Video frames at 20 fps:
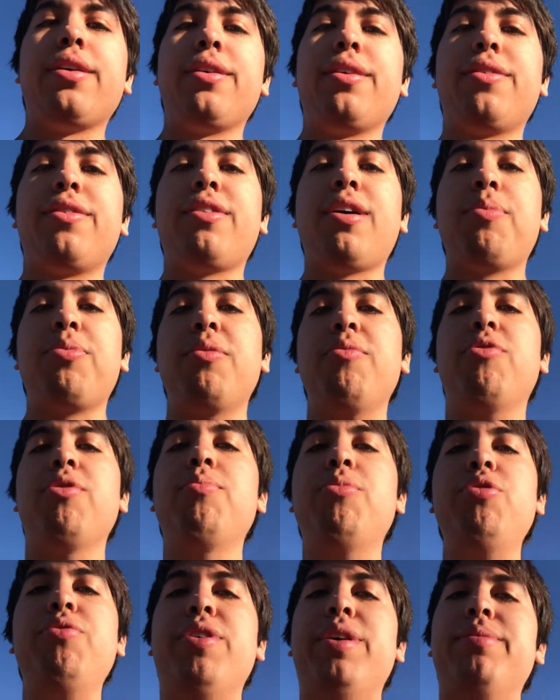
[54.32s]
stop them
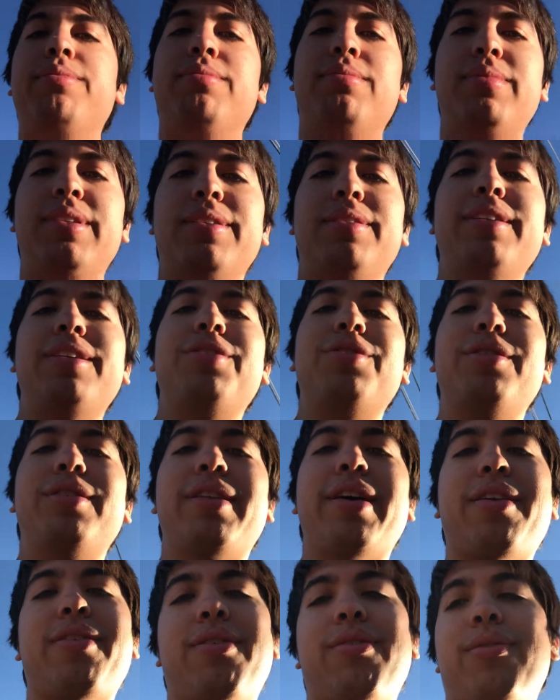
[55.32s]
from moving. Essentially,
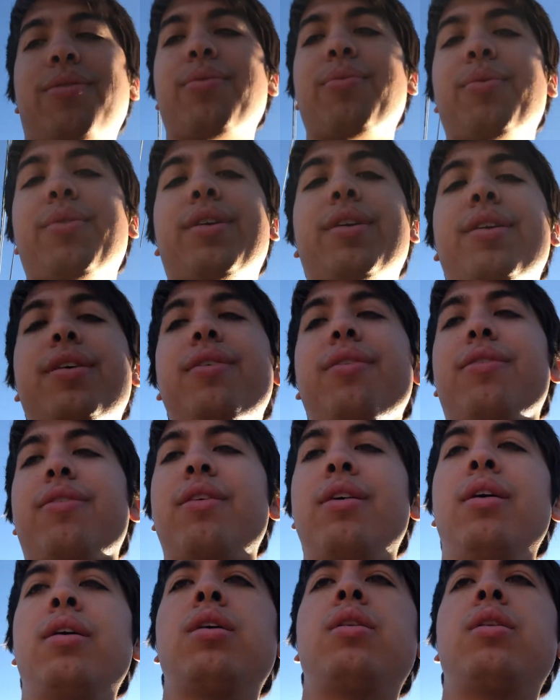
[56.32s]
that's what it is.